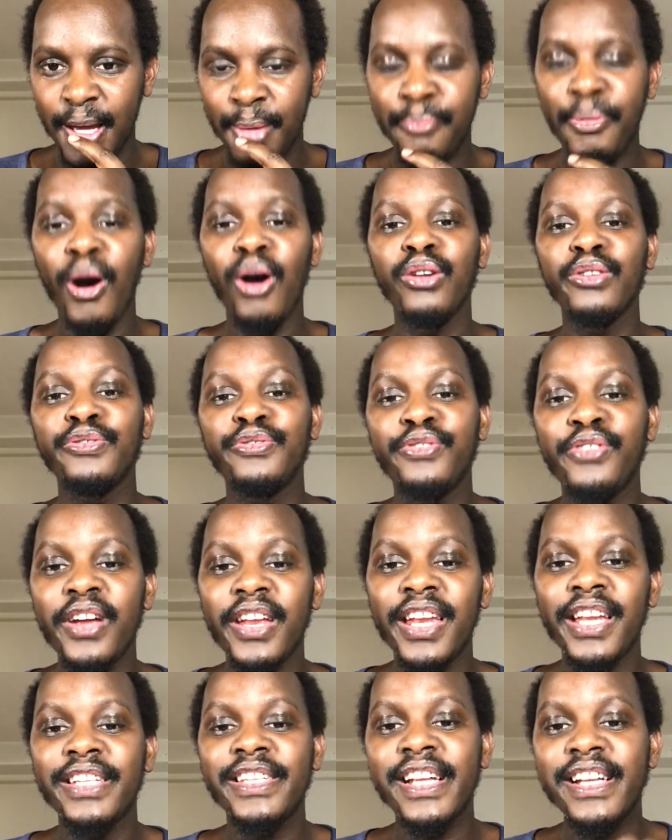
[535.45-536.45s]
Paul
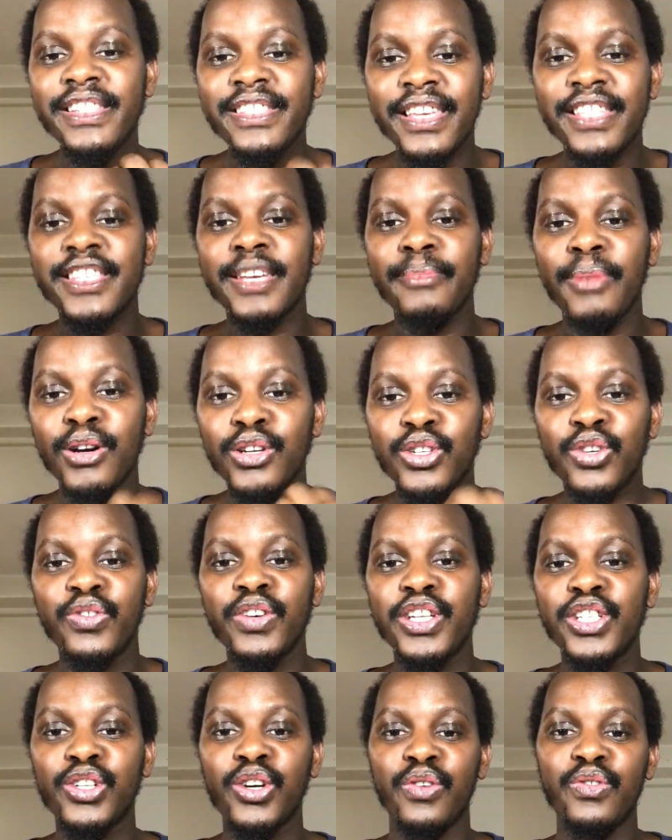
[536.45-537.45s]
Freire tells us about
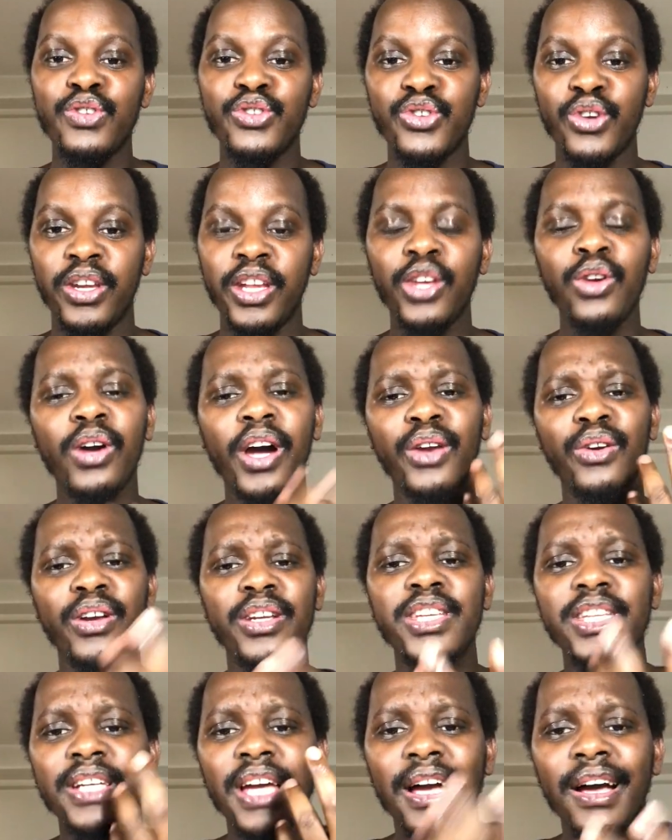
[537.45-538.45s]
critical reasoning. You
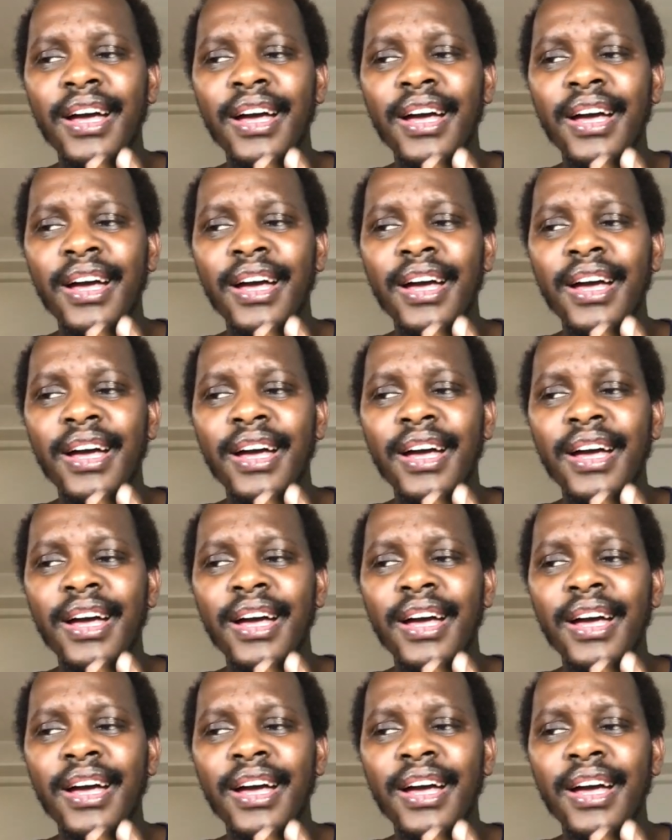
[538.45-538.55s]
cannot